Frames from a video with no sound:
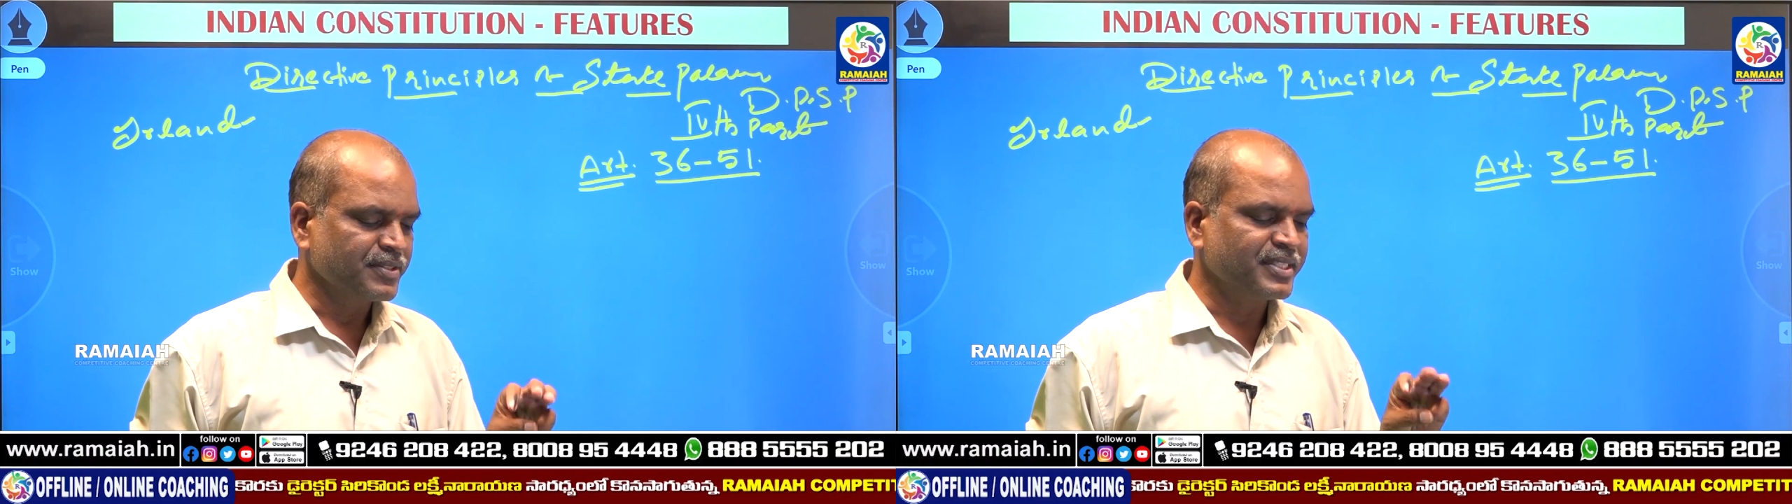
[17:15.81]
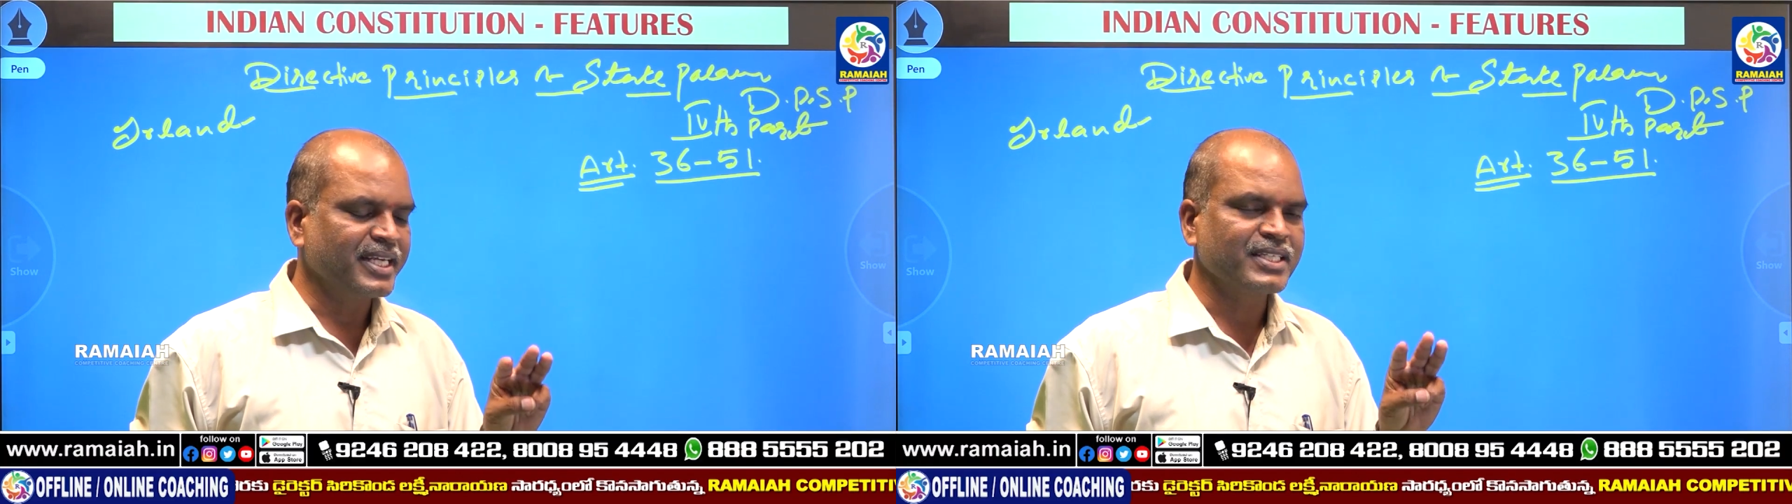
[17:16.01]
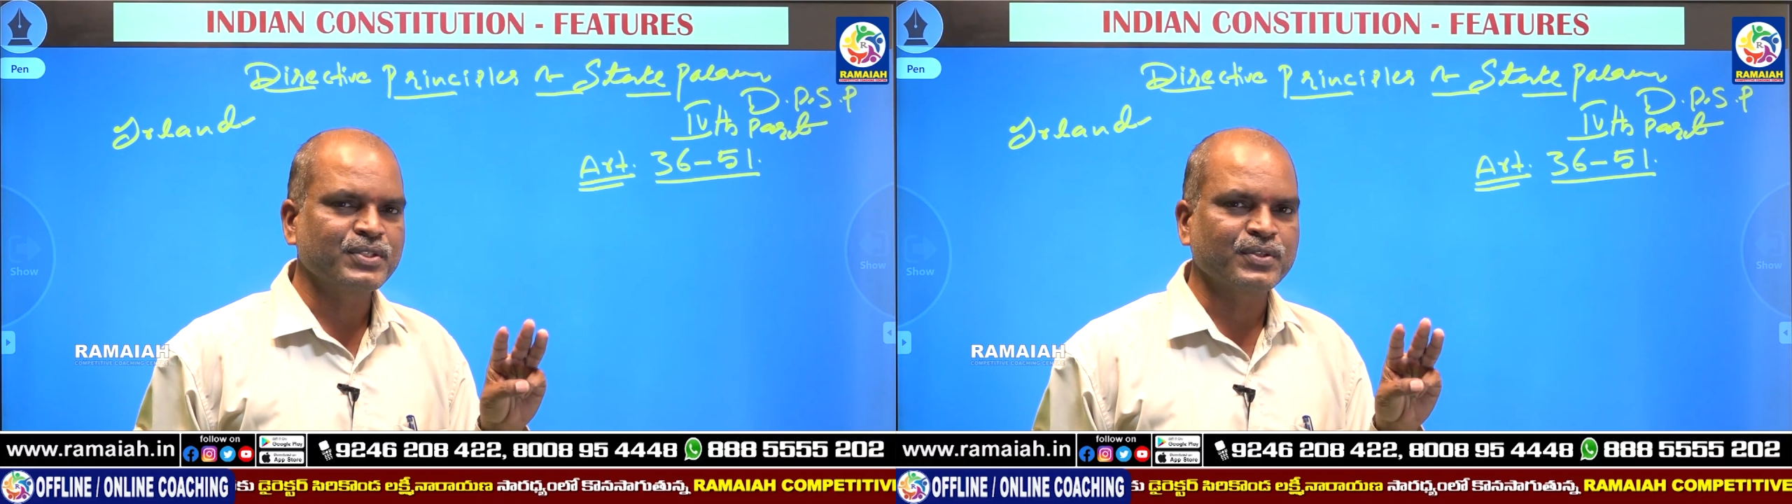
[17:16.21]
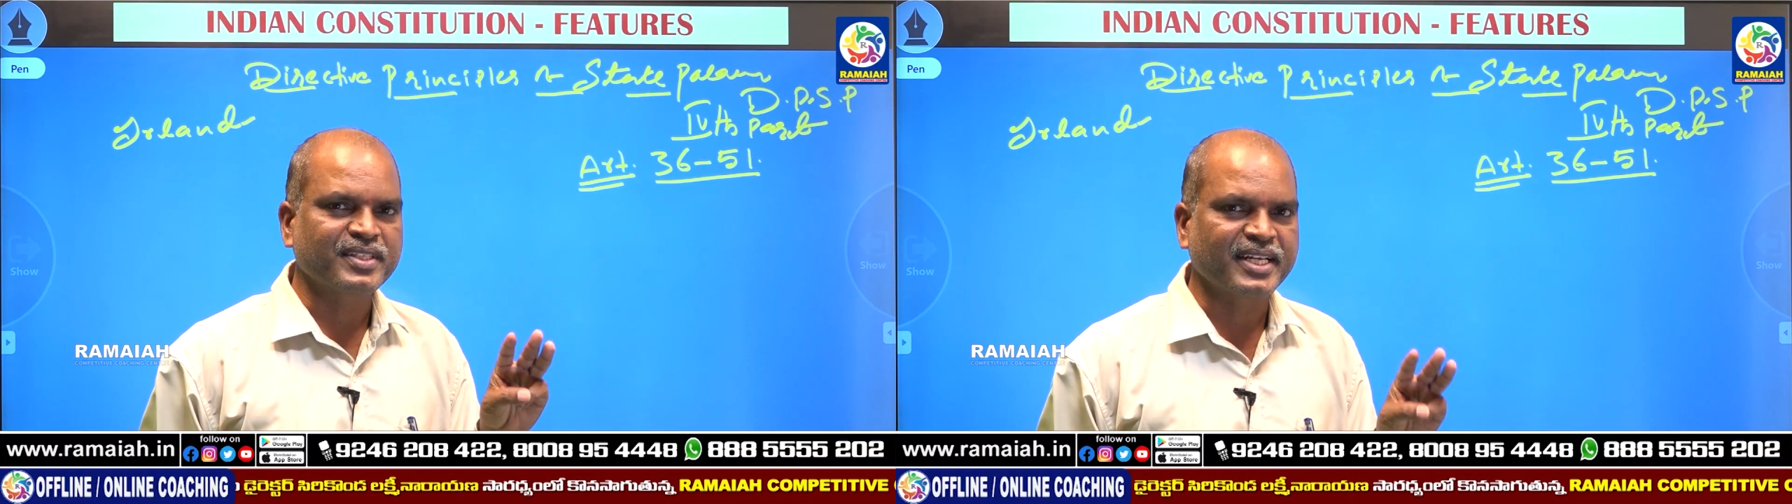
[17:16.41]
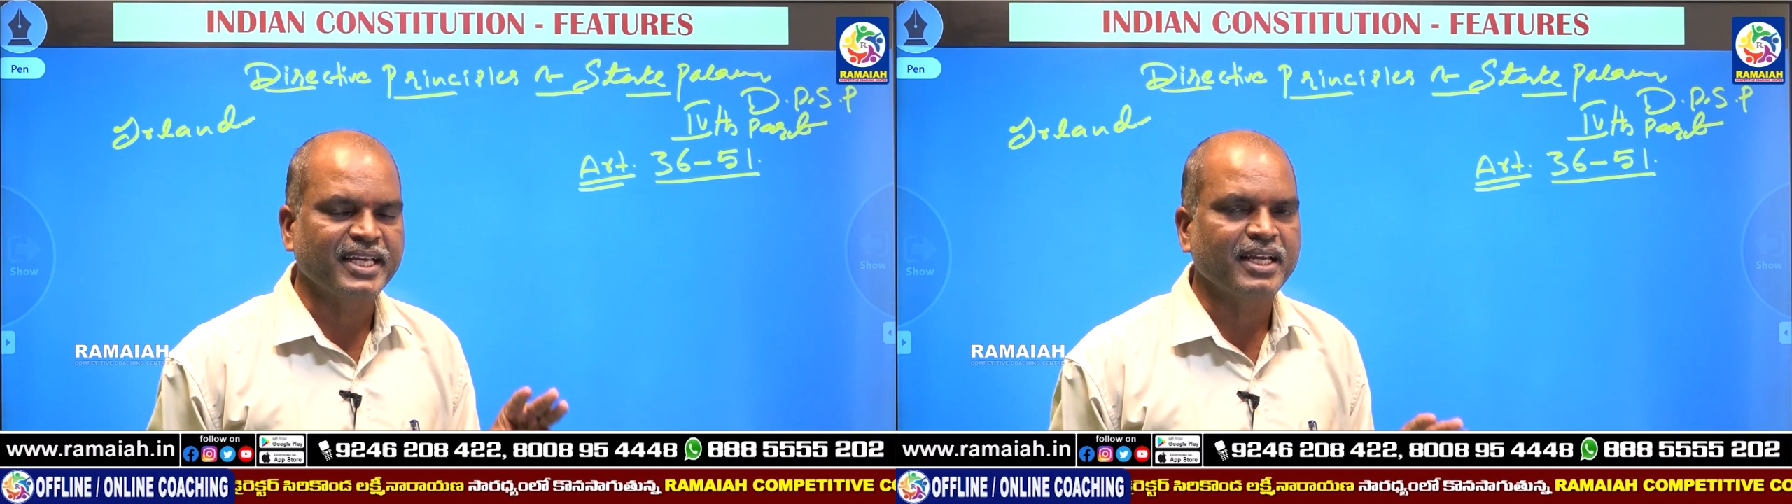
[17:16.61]
these
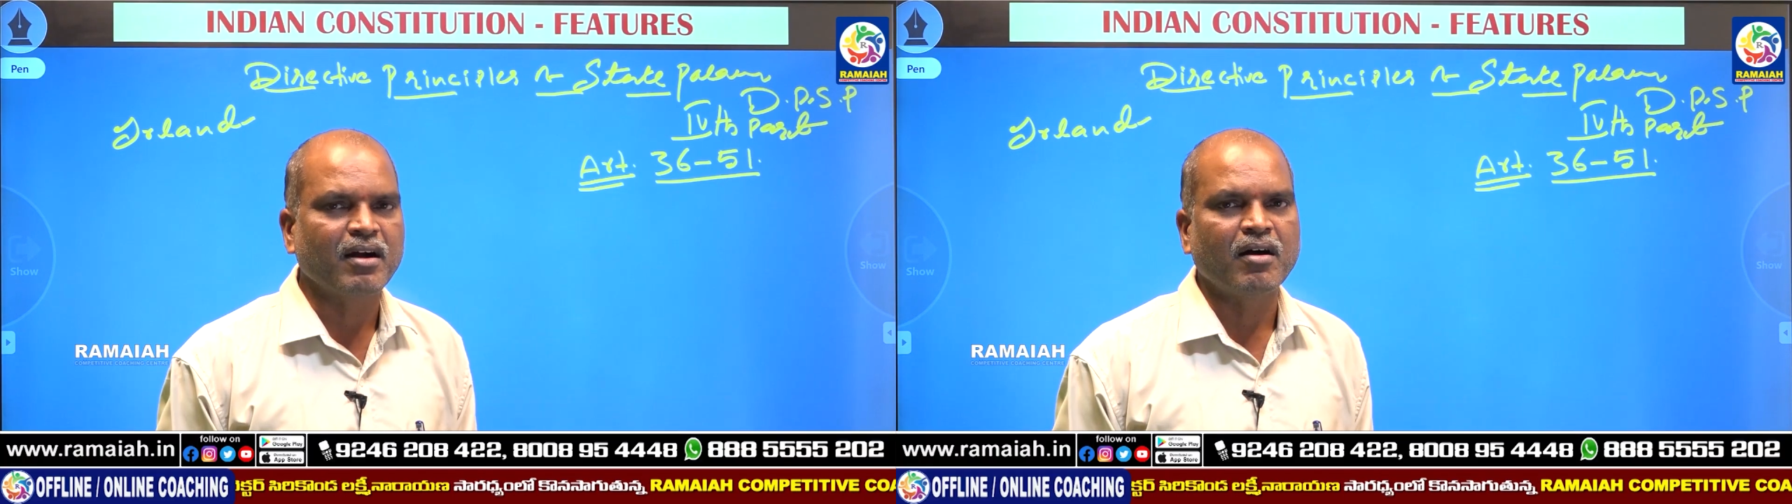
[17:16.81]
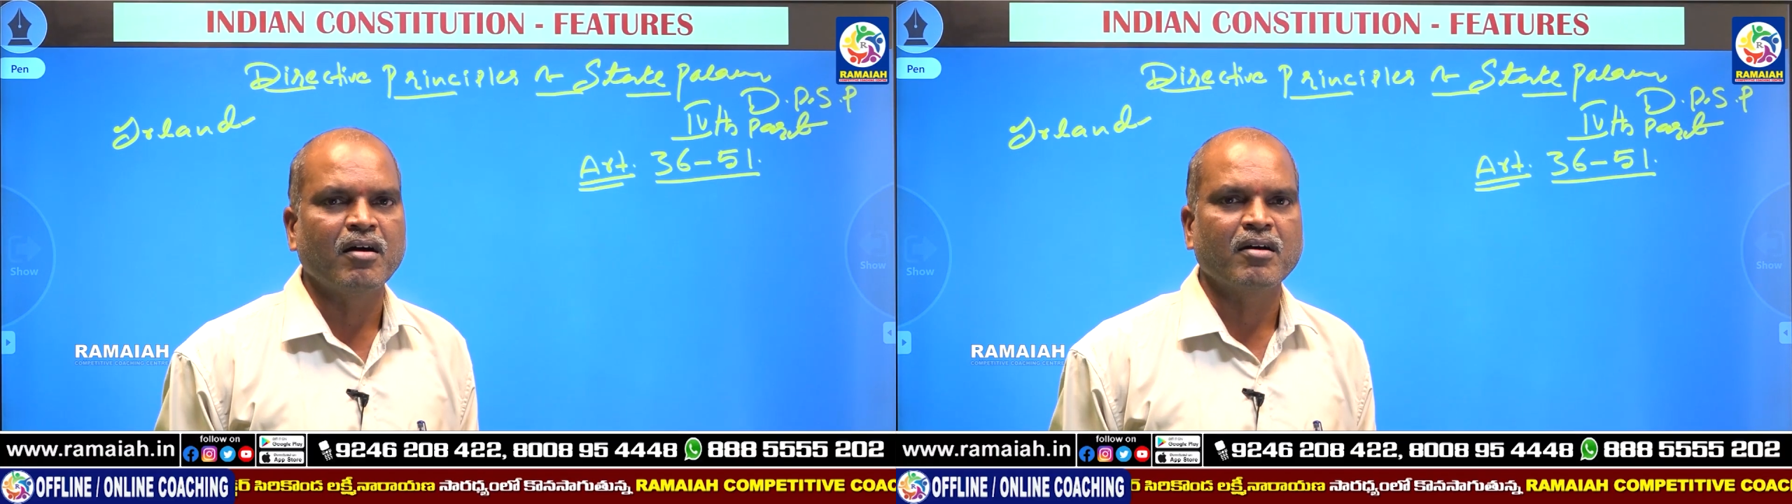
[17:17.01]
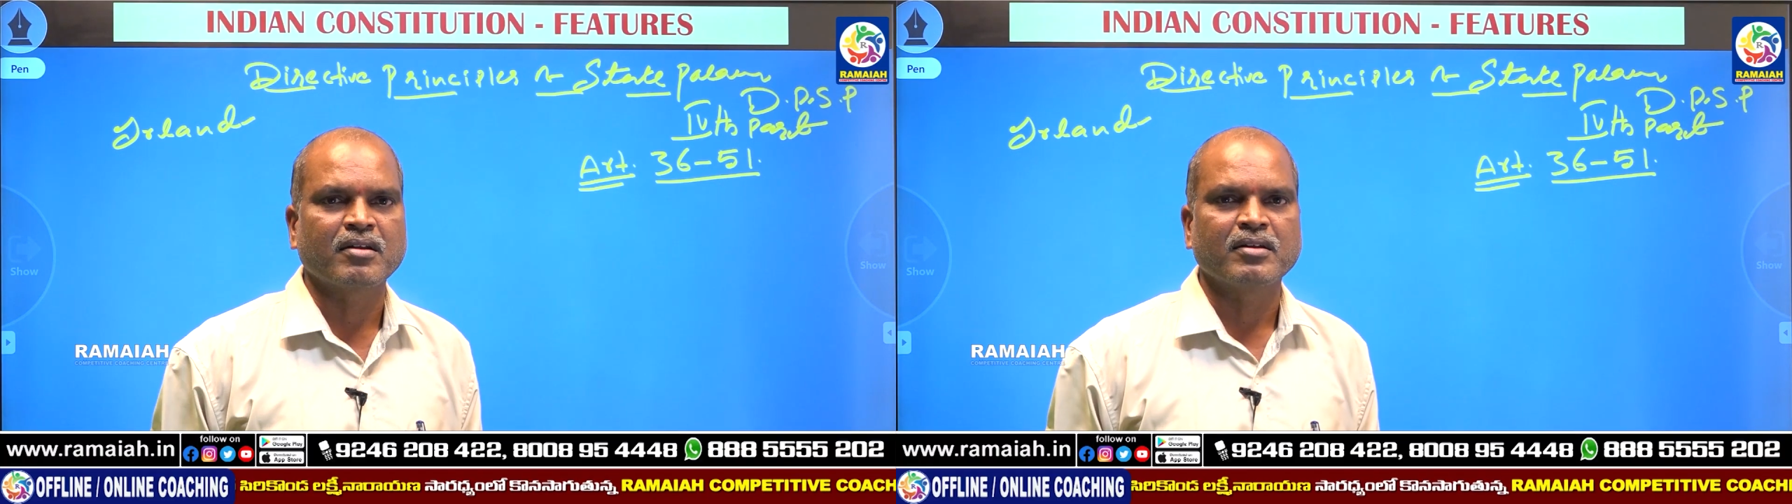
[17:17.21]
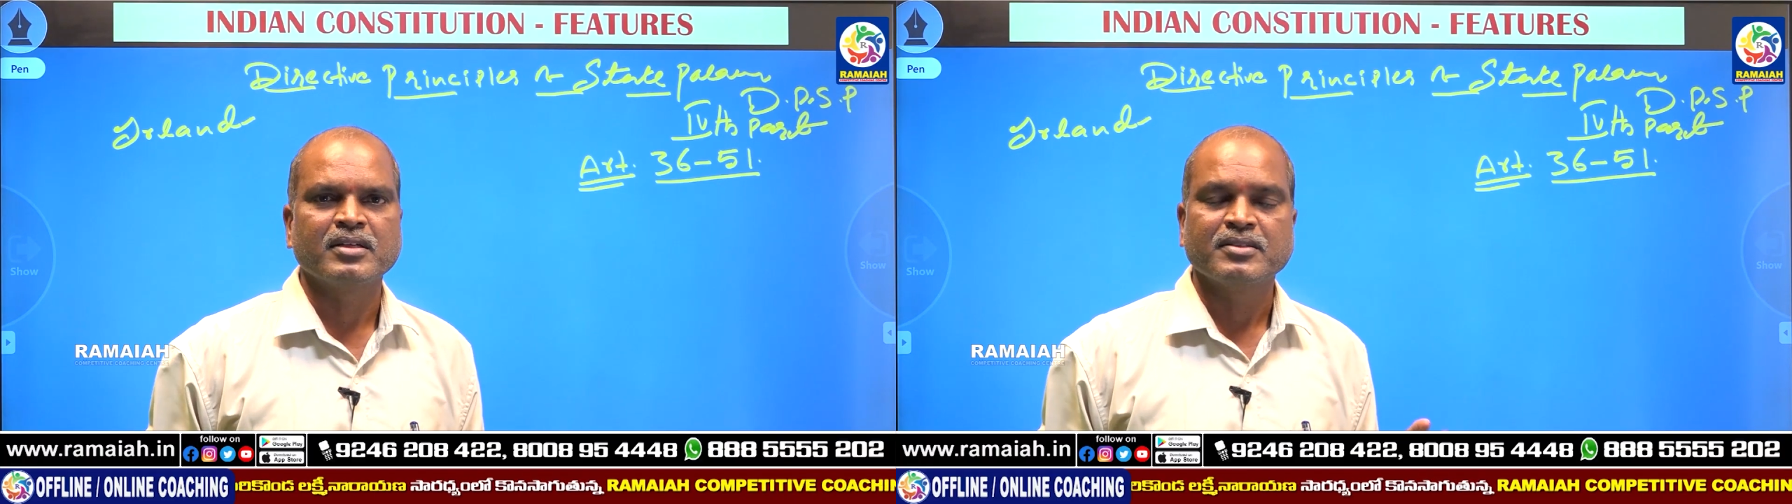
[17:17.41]
three are